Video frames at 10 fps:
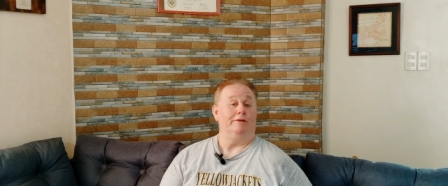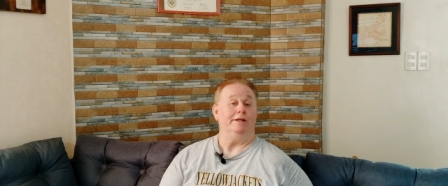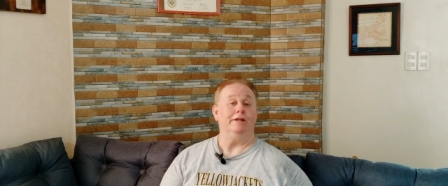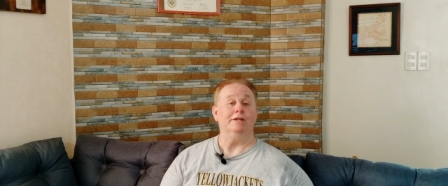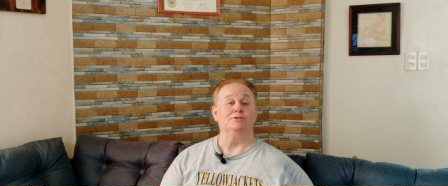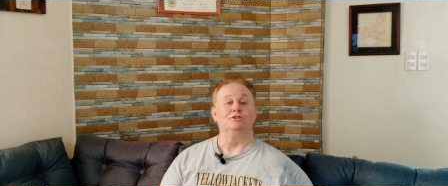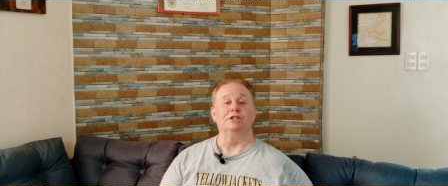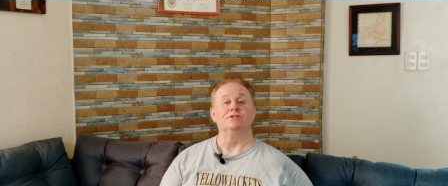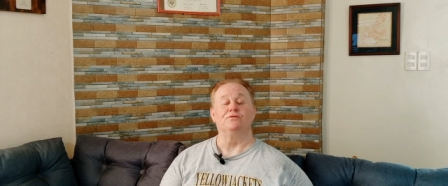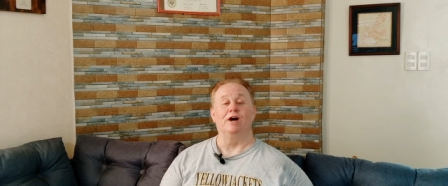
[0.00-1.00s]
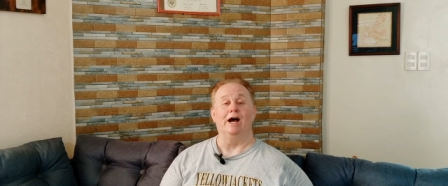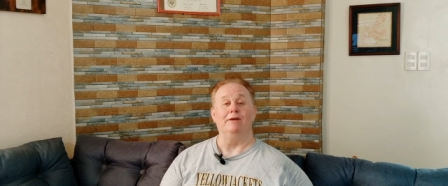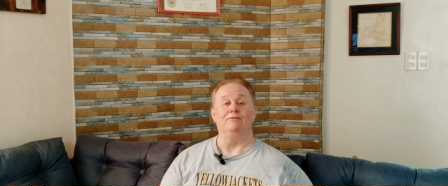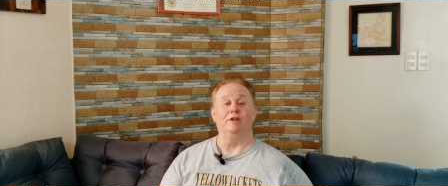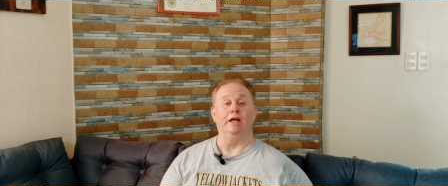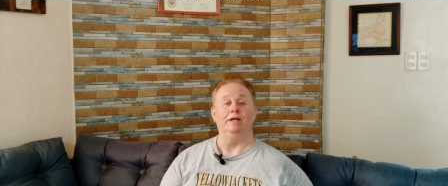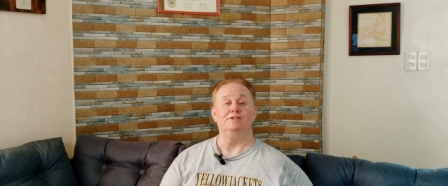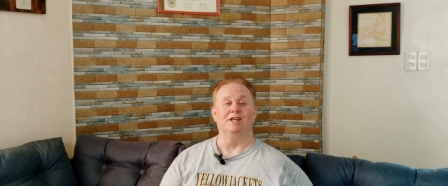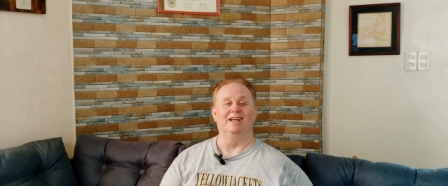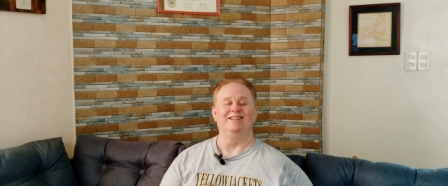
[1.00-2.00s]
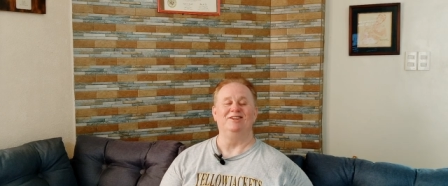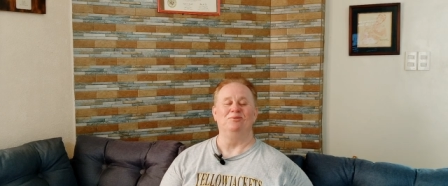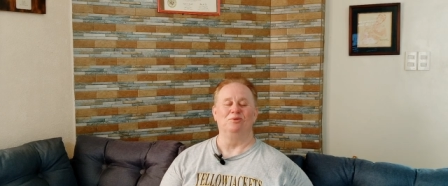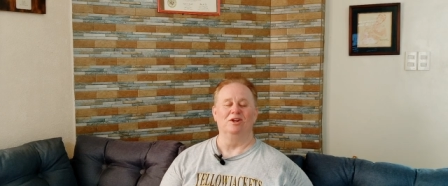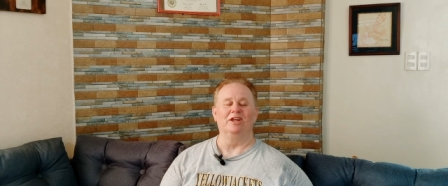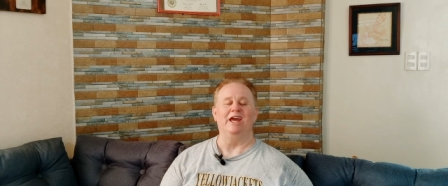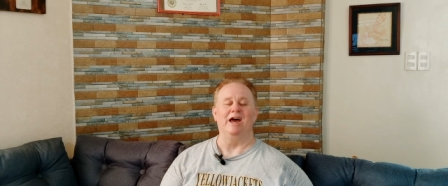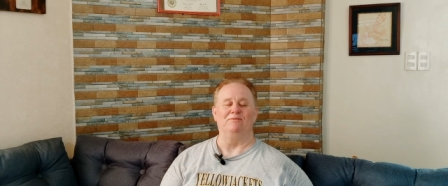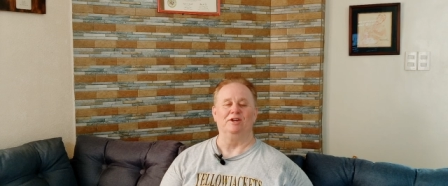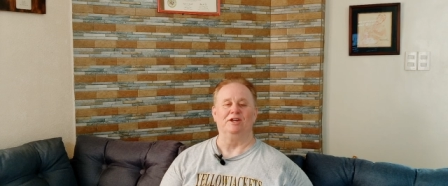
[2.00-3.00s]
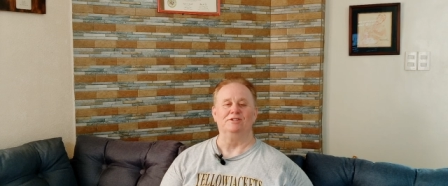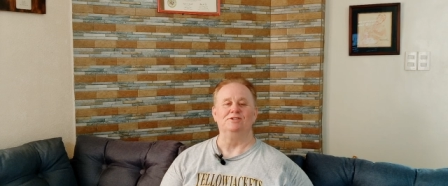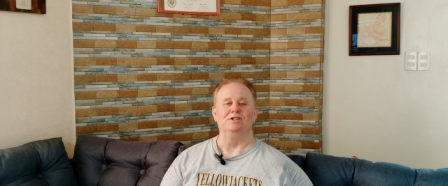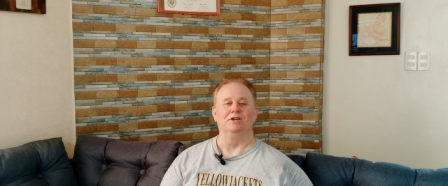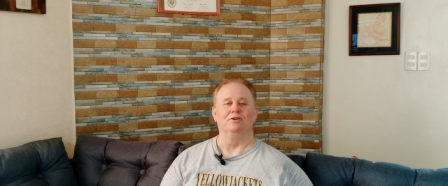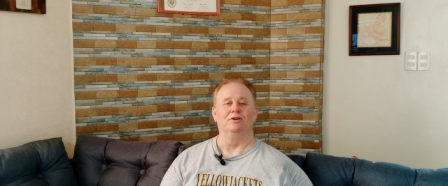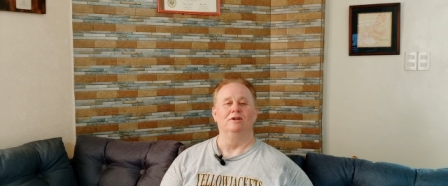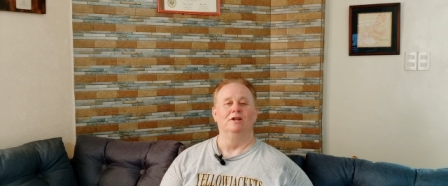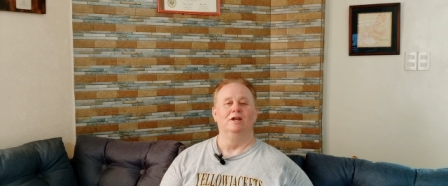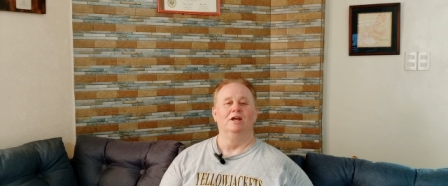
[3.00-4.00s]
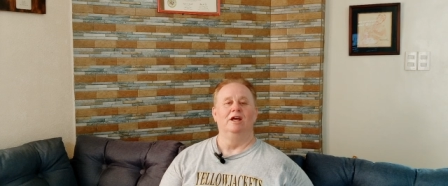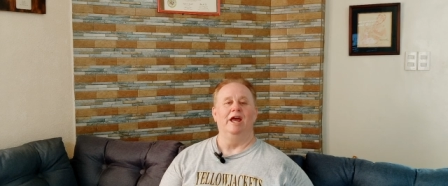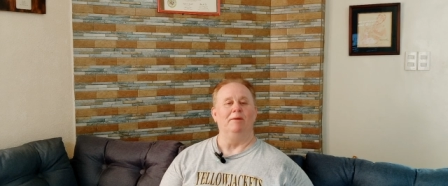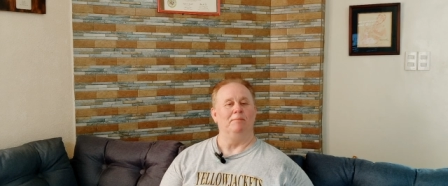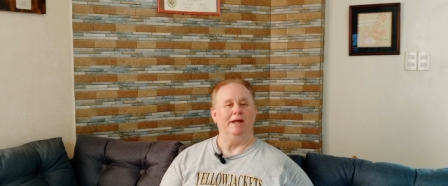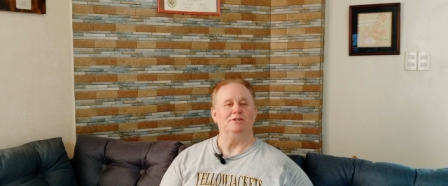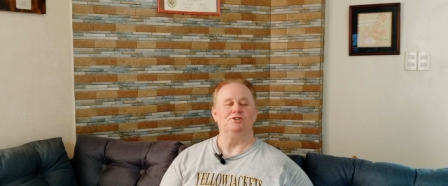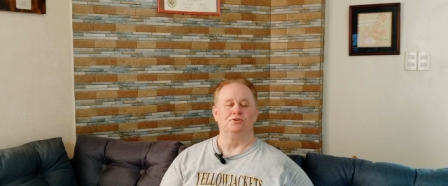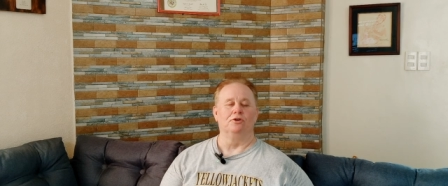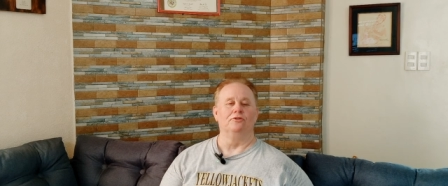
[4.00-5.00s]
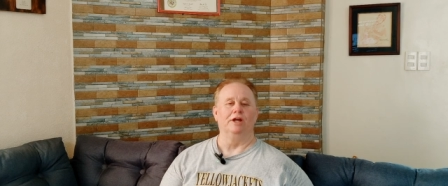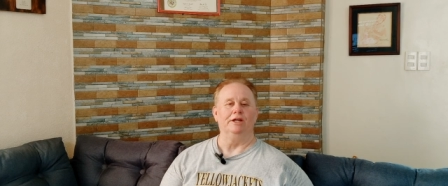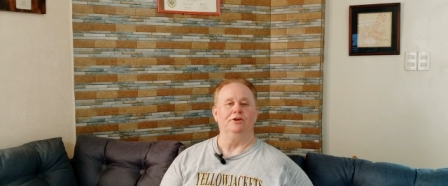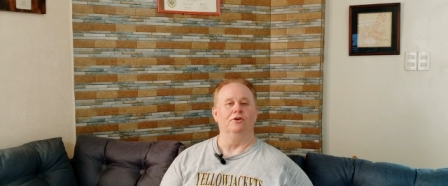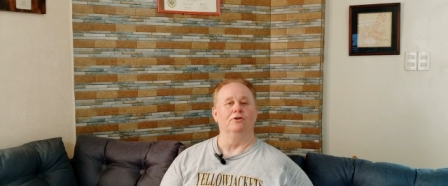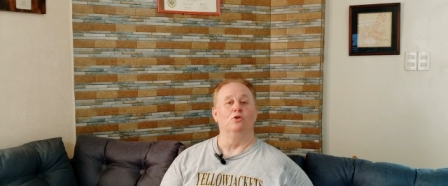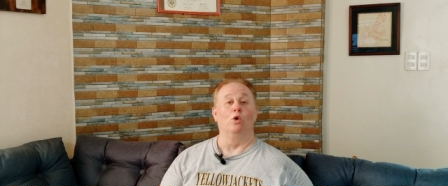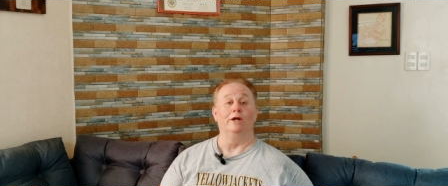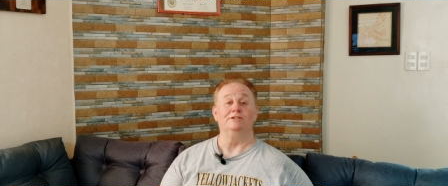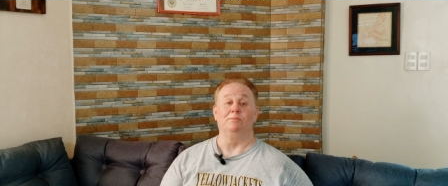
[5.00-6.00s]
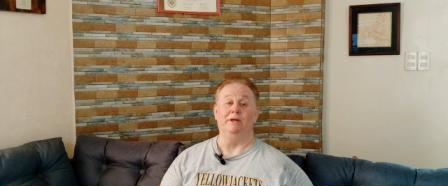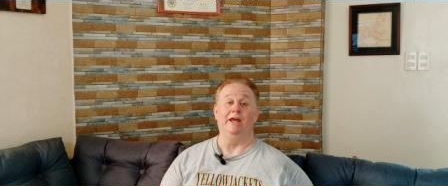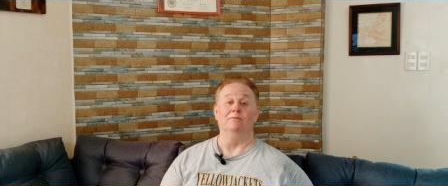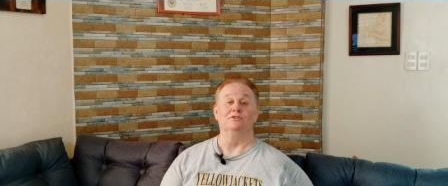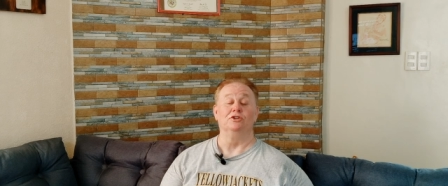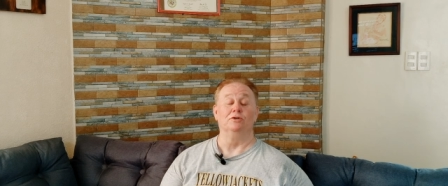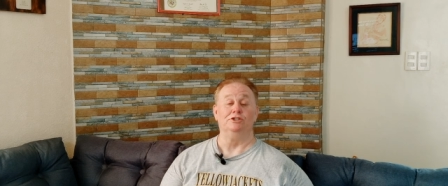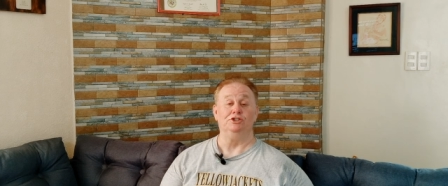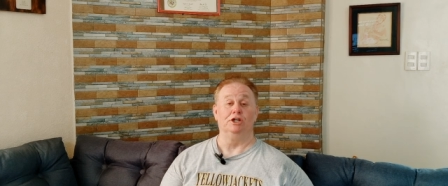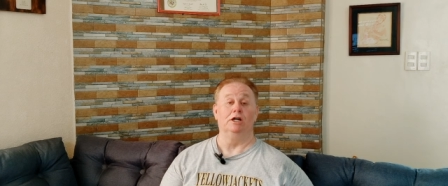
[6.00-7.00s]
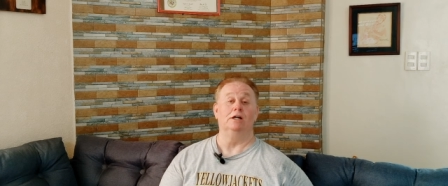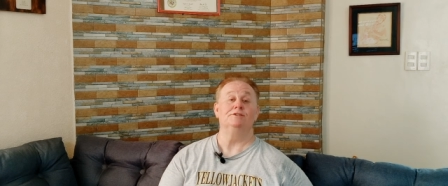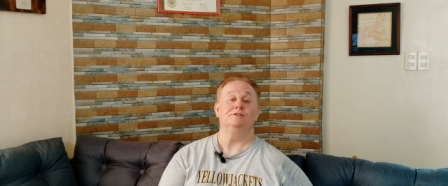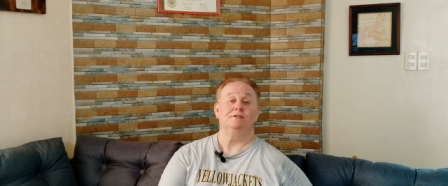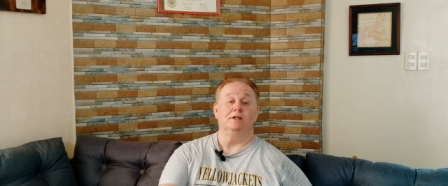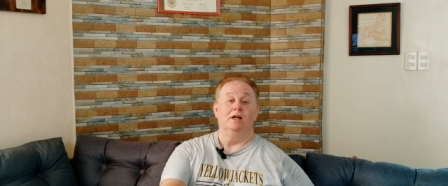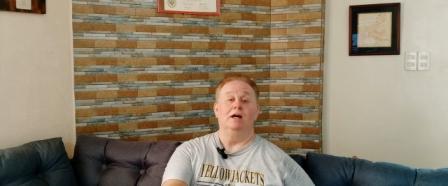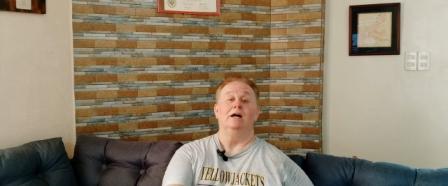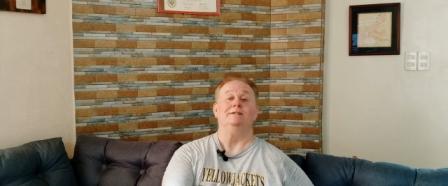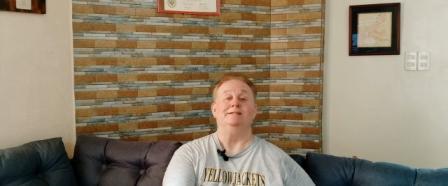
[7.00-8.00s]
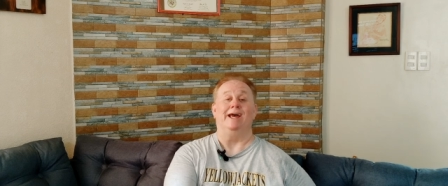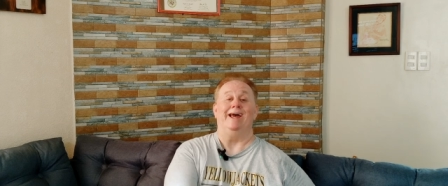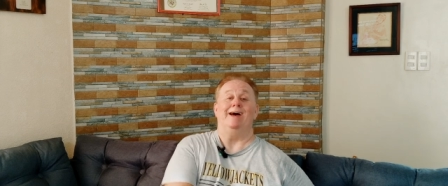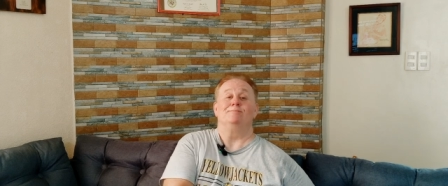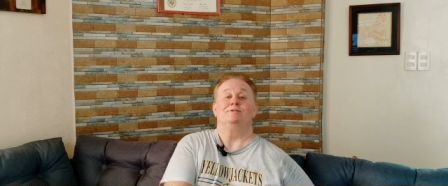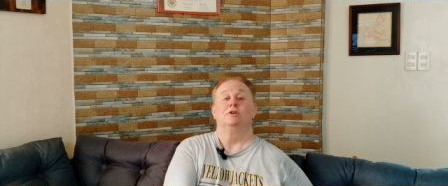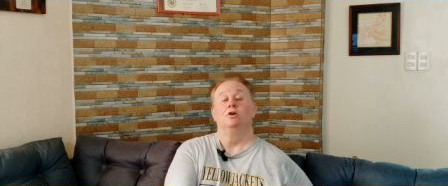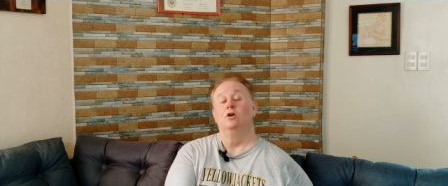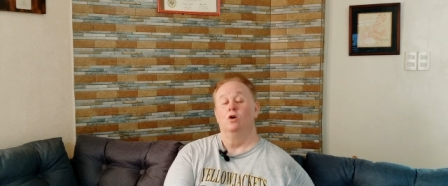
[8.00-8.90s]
And these are just five things that you really have to consider and make sure that you're going to be able to adjust, adapt,